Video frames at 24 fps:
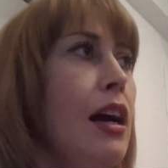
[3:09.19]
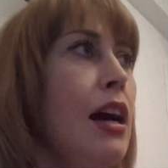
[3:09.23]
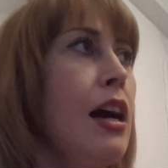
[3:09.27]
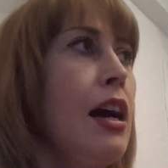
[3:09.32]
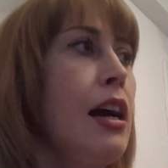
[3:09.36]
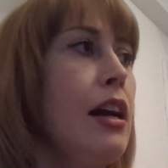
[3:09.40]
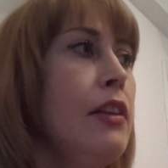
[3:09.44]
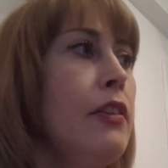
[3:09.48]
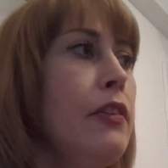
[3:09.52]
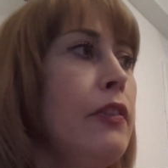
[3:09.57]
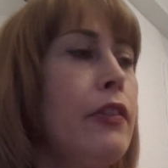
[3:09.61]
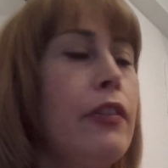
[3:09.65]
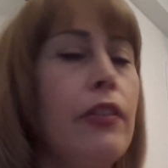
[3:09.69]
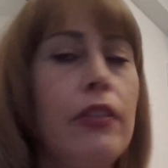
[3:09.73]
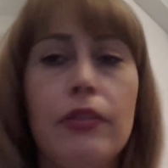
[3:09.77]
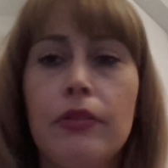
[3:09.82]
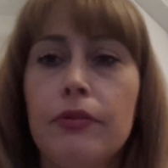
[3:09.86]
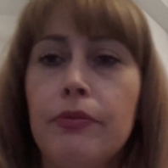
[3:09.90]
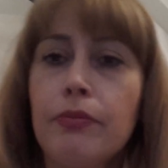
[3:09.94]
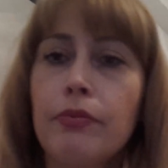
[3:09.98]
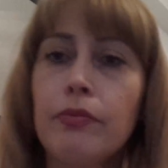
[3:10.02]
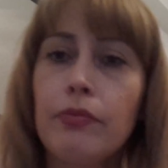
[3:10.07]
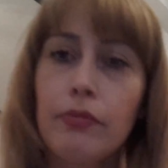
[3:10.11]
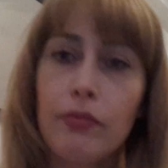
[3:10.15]
And
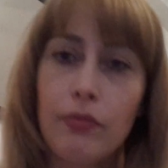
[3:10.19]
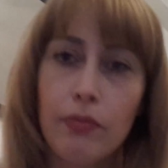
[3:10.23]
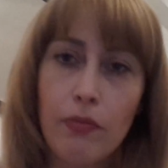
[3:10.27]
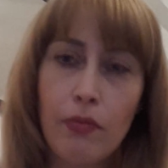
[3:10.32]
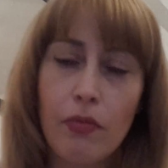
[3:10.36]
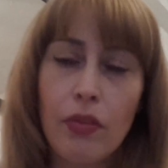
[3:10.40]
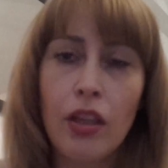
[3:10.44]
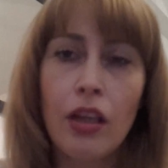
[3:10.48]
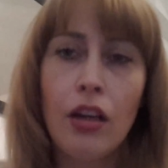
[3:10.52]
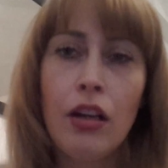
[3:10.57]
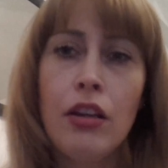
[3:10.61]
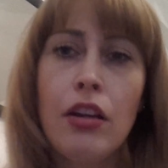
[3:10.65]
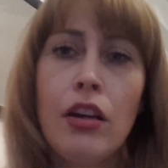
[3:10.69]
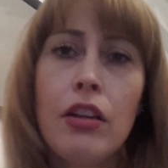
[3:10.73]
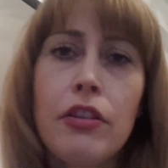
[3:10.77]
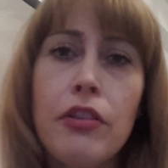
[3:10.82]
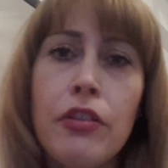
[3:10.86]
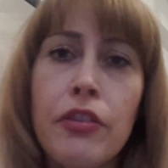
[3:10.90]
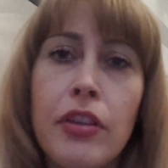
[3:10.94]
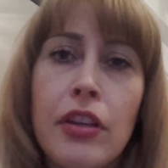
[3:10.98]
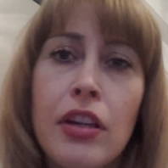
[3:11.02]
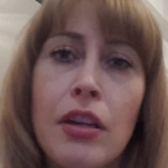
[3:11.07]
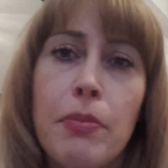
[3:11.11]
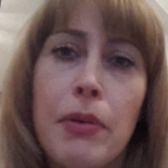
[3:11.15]

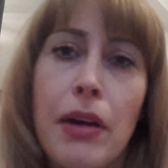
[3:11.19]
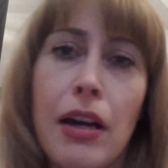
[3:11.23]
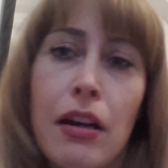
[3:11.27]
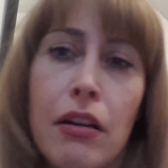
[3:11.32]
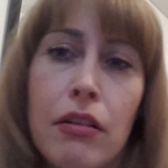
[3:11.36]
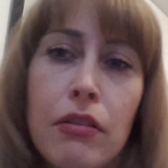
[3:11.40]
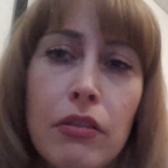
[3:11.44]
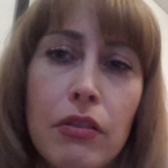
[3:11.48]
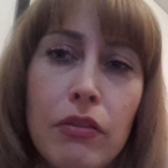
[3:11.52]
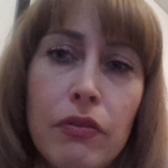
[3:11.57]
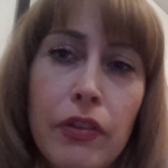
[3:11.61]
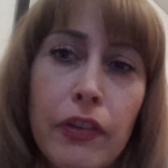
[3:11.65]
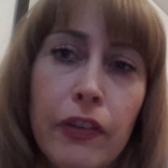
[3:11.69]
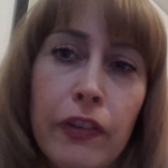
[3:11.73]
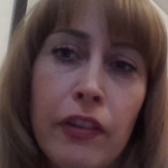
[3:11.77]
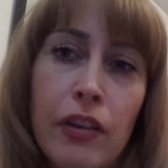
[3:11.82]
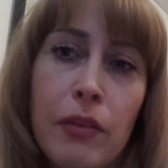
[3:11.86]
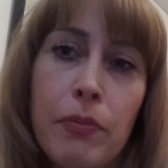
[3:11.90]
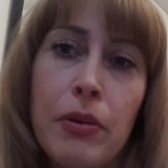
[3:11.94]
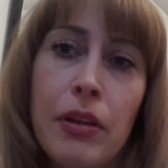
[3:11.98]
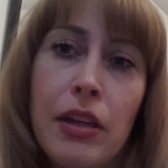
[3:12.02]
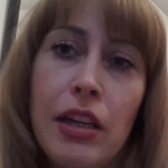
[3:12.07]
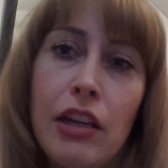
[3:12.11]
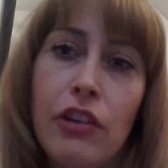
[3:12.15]
another thing about
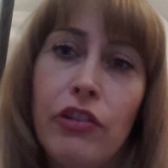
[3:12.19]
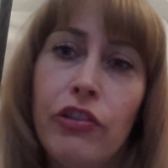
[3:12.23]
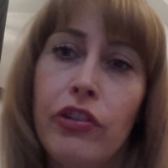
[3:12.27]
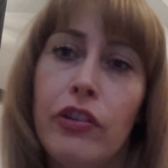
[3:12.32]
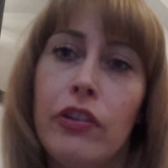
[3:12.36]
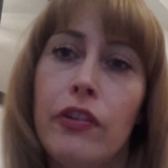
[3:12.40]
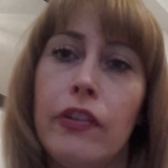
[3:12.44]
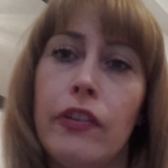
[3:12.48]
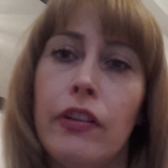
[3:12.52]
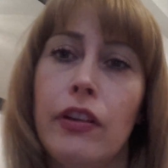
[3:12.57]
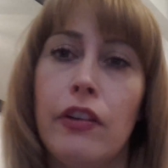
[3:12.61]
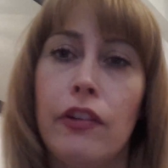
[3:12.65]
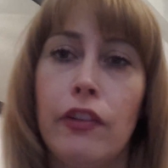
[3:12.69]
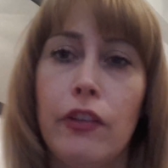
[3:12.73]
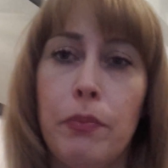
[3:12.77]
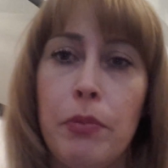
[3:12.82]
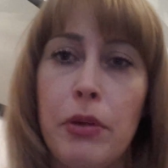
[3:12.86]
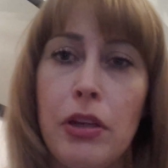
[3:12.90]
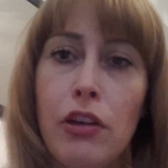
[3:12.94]
vestibular issues is,